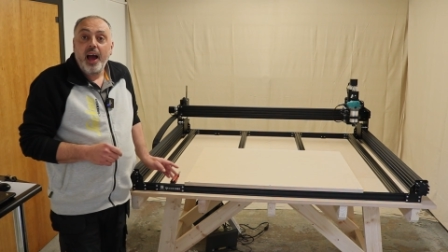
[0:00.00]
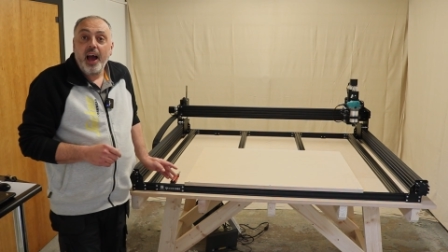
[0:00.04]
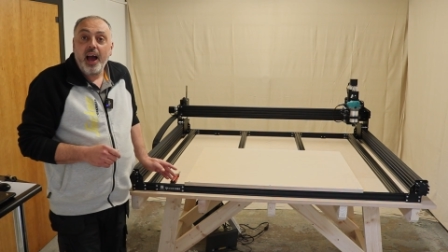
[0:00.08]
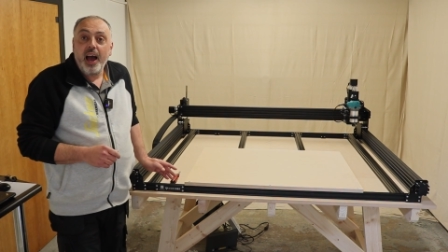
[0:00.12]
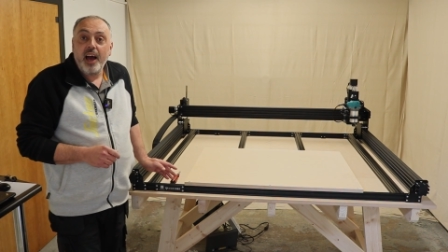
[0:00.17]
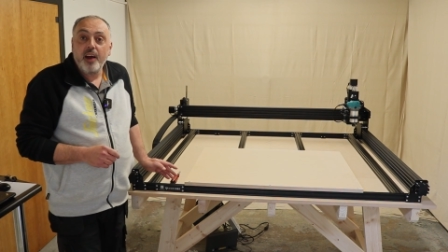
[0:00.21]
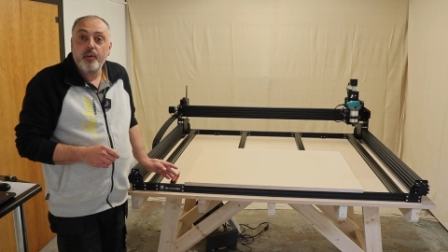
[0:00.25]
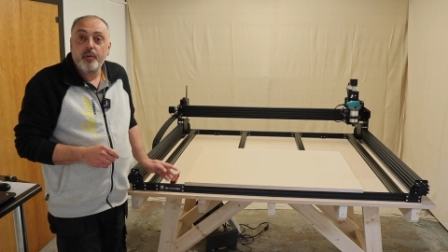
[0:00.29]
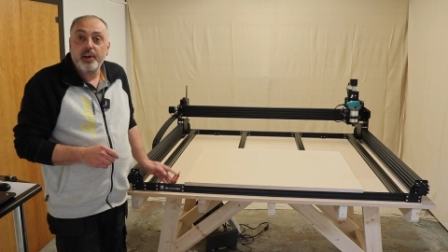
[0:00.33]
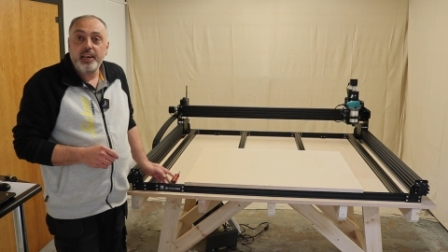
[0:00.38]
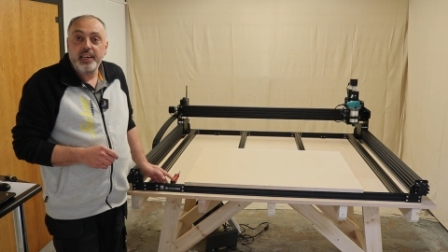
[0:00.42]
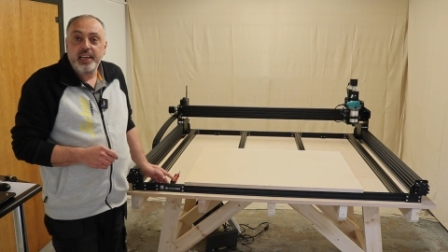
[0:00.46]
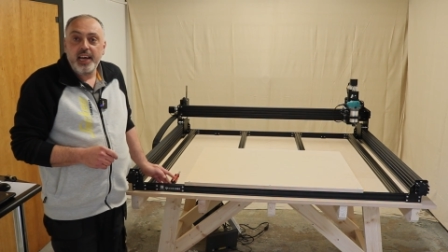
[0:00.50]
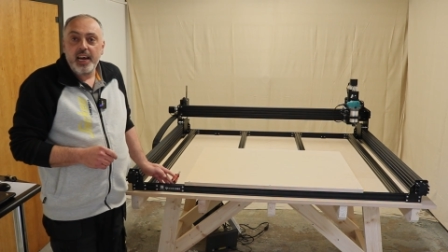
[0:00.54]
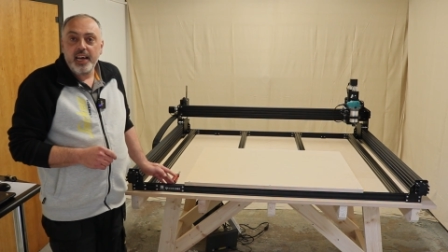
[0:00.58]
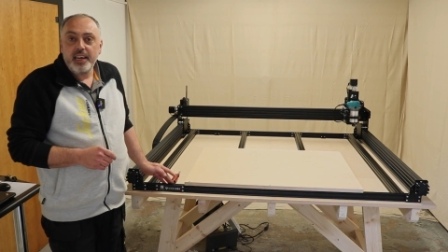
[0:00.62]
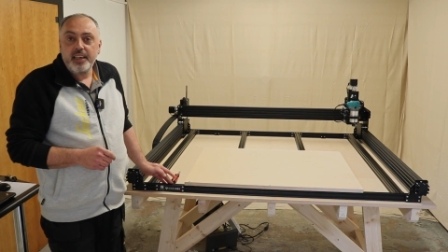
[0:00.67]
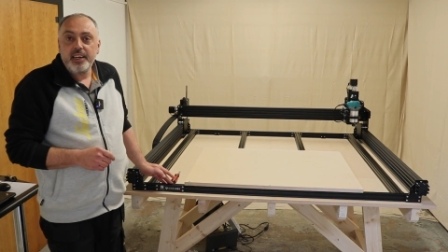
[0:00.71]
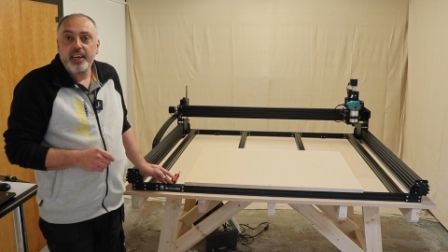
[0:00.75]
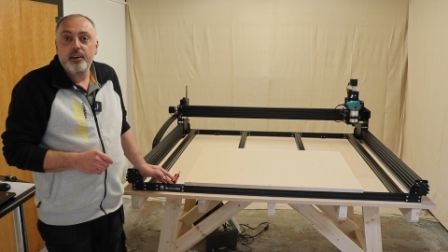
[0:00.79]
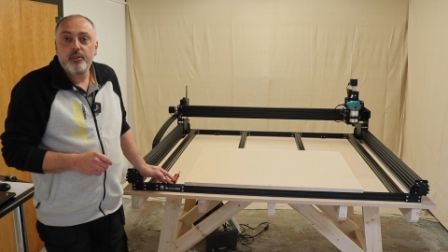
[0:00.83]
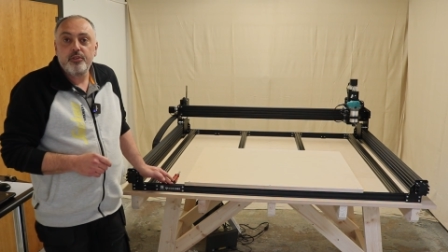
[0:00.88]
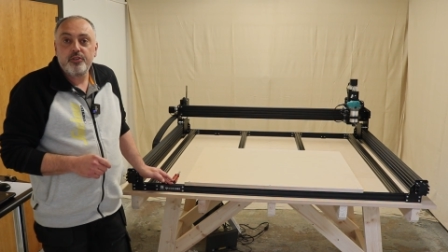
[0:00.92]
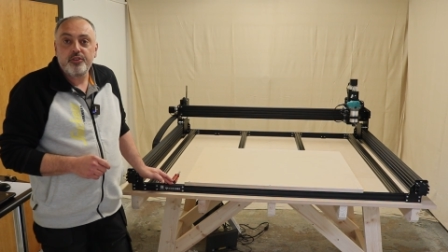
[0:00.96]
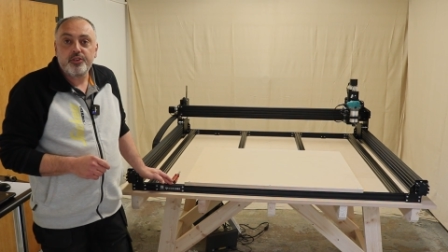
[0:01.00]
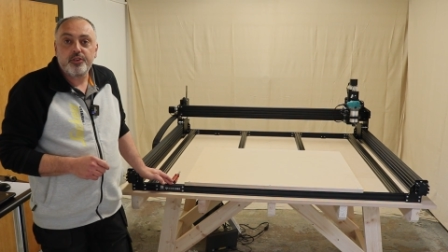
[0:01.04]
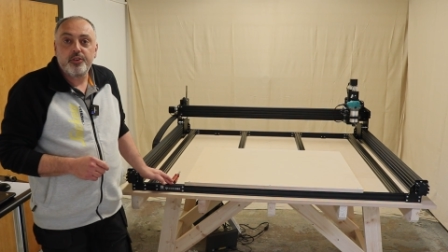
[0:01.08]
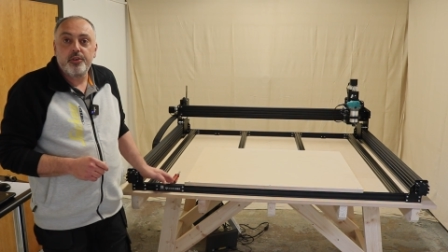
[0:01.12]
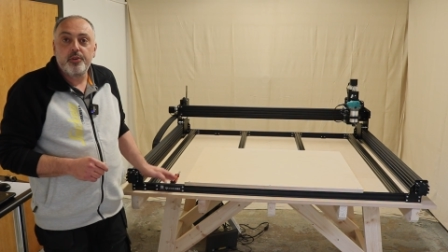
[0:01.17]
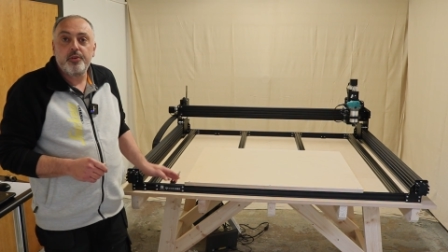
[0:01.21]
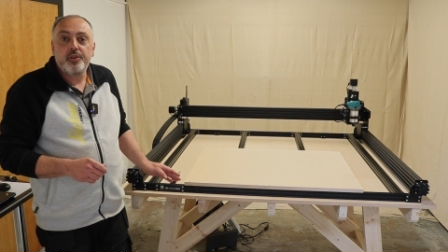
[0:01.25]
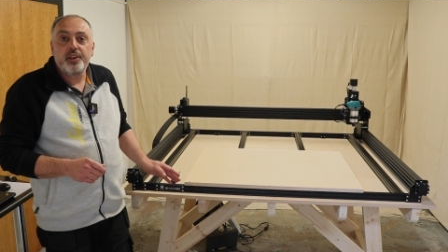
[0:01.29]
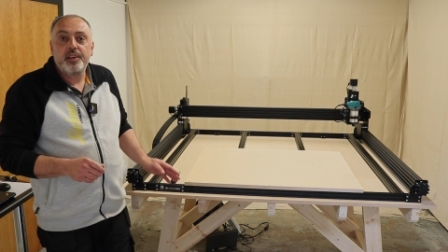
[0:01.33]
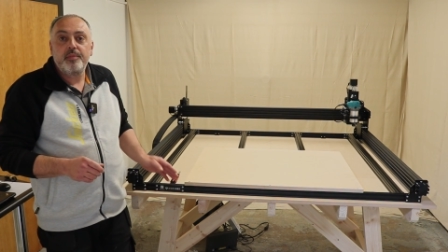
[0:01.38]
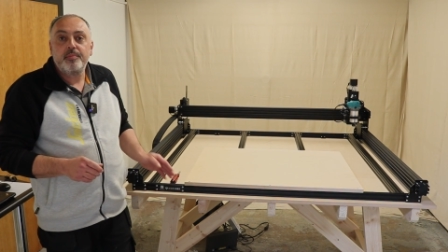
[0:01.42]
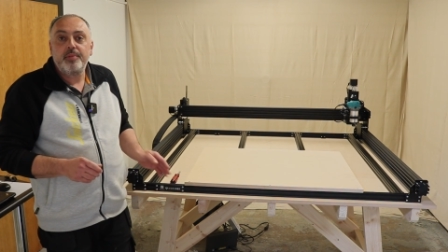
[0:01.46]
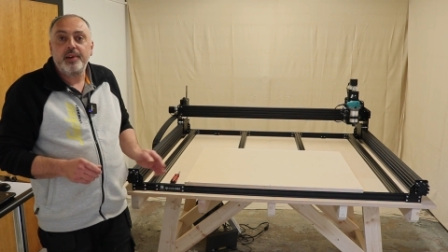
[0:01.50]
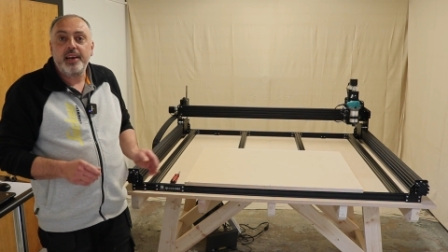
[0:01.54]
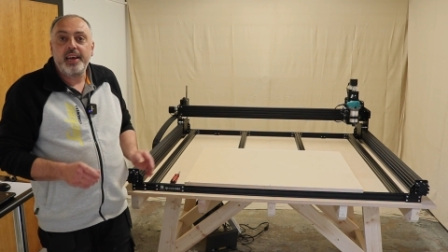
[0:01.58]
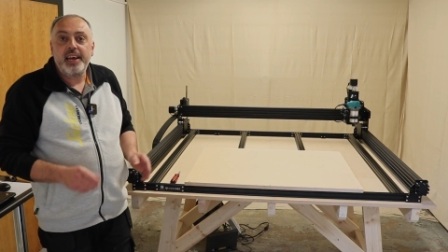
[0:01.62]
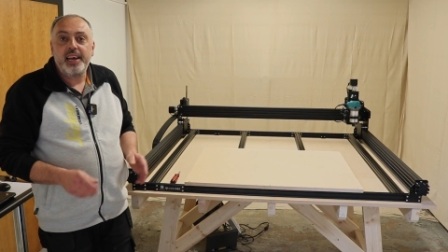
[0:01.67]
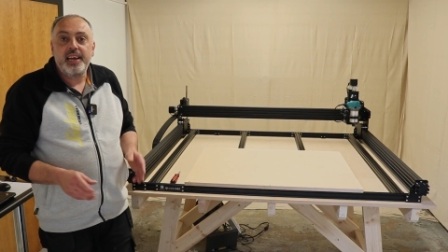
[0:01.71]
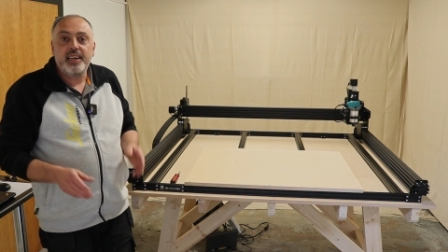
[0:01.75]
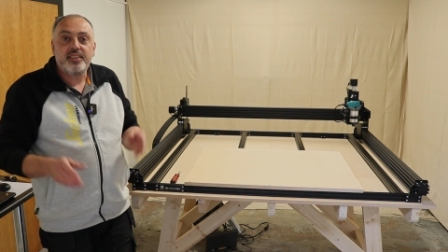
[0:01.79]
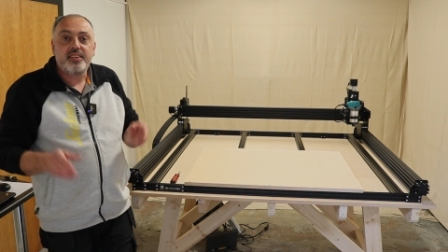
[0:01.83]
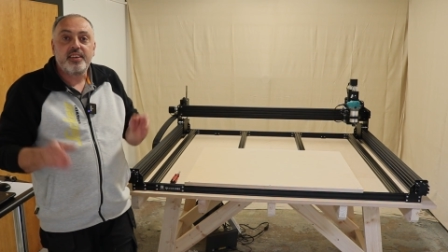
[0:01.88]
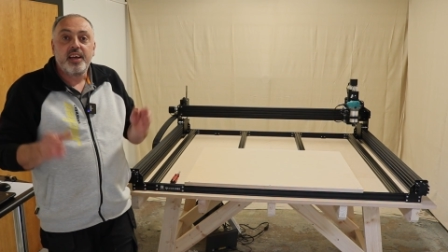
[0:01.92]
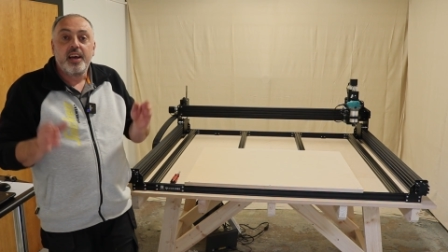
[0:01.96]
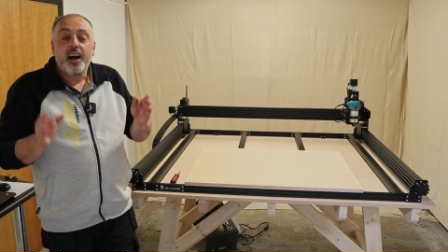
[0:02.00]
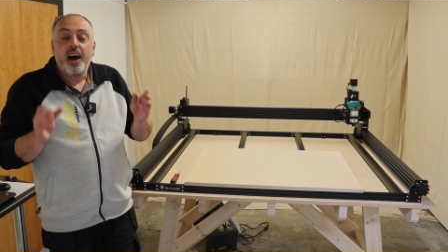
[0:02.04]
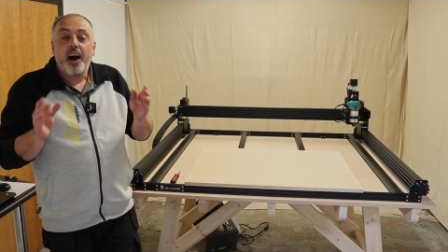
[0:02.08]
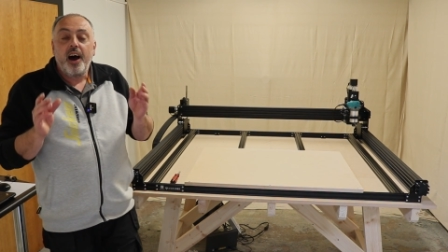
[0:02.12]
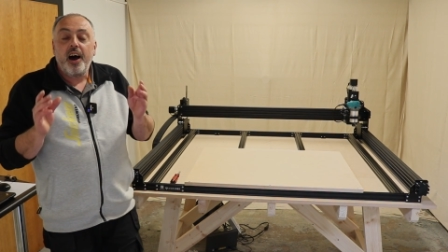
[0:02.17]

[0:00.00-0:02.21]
And with that now screwed in place,